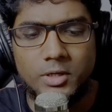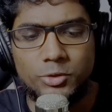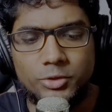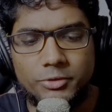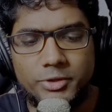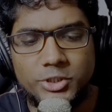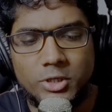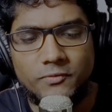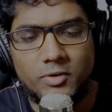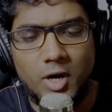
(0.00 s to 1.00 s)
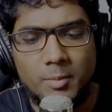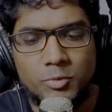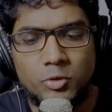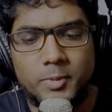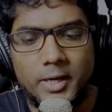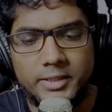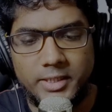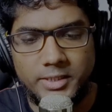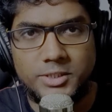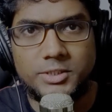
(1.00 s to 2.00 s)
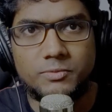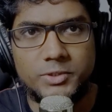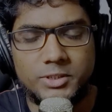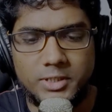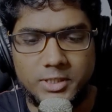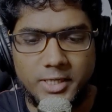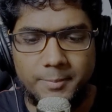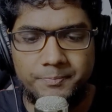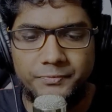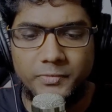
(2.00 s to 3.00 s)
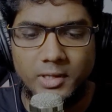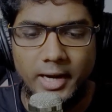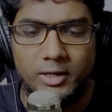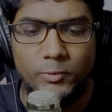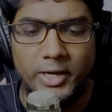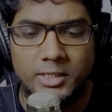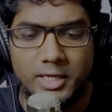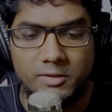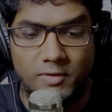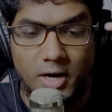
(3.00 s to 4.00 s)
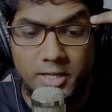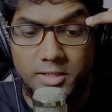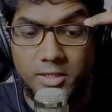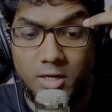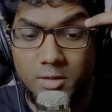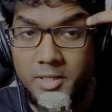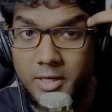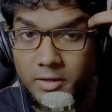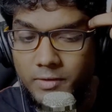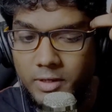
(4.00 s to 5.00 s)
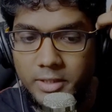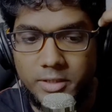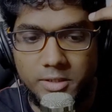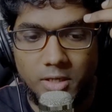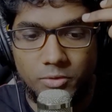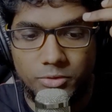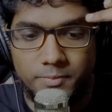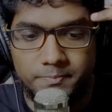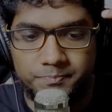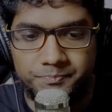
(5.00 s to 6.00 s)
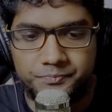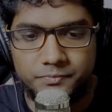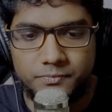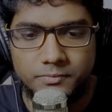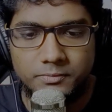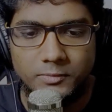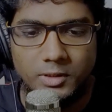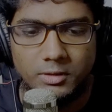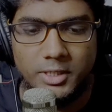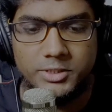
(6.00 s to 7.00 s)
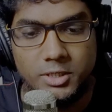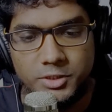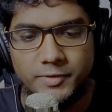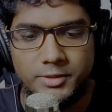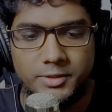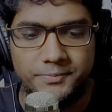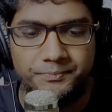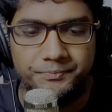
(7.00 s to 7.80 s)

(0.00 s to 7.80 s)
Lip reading: to the region of Kamrupa in the east, which is in Assam, and went as far as the Narmada river in the south. Raja Harshavardhan.